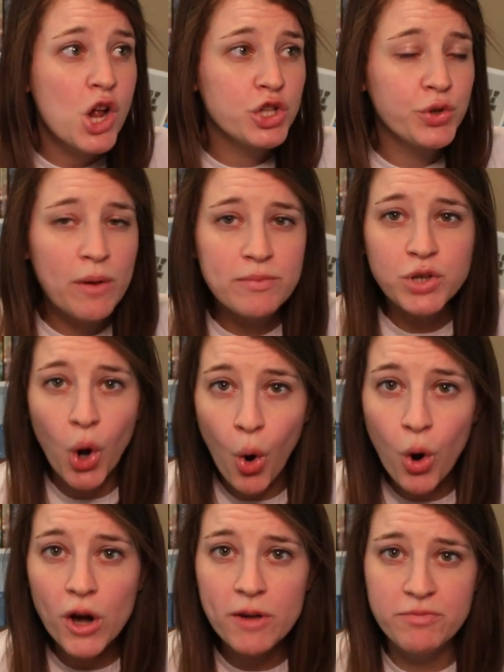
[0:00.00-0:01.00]
So I'm
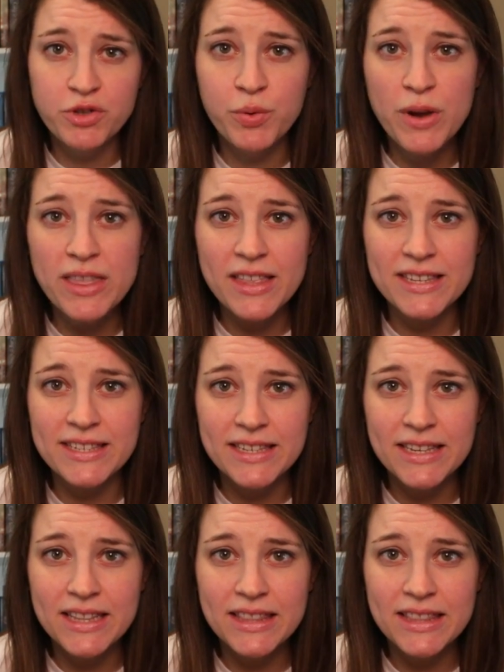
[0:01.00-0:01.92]
torn between this